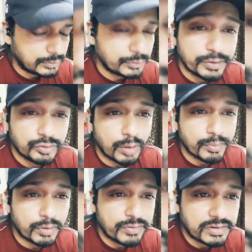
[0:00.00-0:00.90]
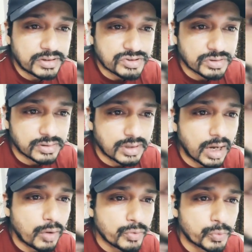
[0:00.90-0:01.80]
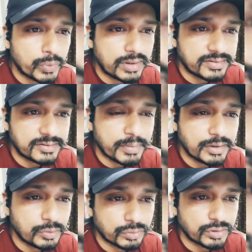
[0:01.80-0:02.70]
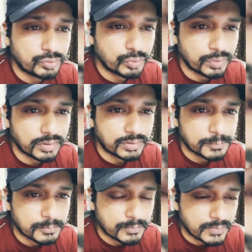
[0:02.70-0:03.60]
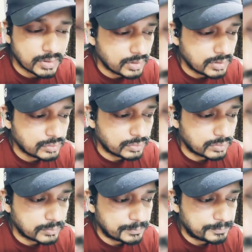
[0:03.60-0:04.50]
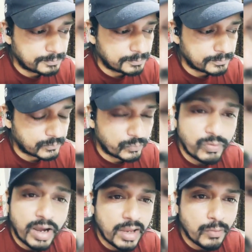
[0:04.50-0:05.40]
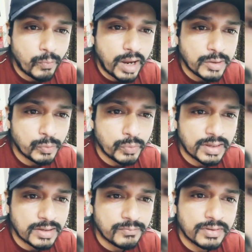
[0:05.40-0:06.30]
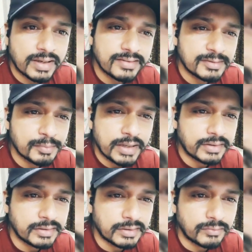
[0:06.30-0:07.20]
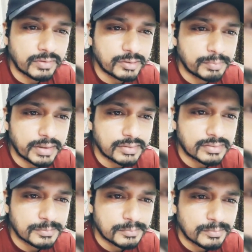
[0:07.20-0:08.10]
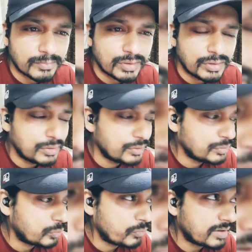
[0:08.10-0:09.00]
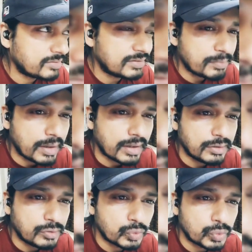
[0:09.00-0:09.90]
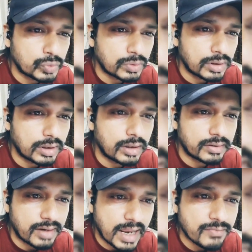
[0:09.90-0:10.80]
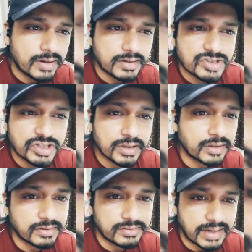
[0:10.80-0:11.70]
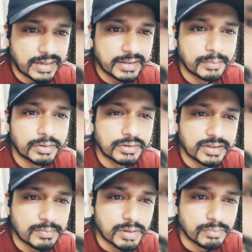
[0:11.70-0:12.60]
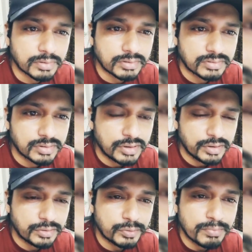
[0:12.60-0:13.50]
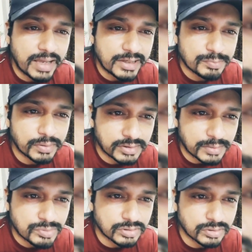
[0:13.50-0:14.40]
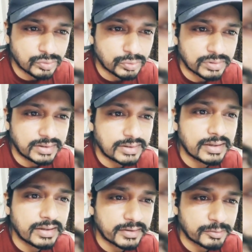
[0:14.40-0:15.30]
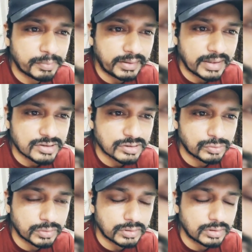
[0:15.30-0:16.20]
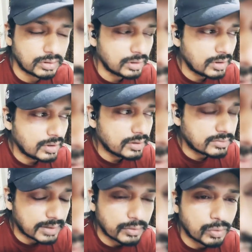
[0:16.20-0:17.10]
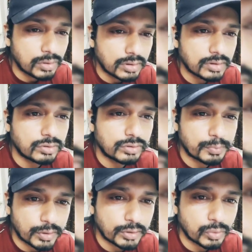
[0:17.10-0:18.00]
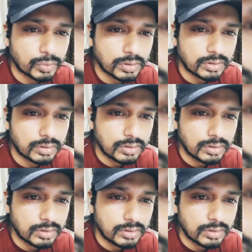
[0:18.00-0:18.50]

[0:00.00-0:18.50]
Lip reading: today's topic of discussion is how you will estimate user stories. So why do we even estimate in the first place? So we estimate to arrive at a shared understanding among the team members, to manage perceptions, to set clear expectations with the stakeholders or the product owner.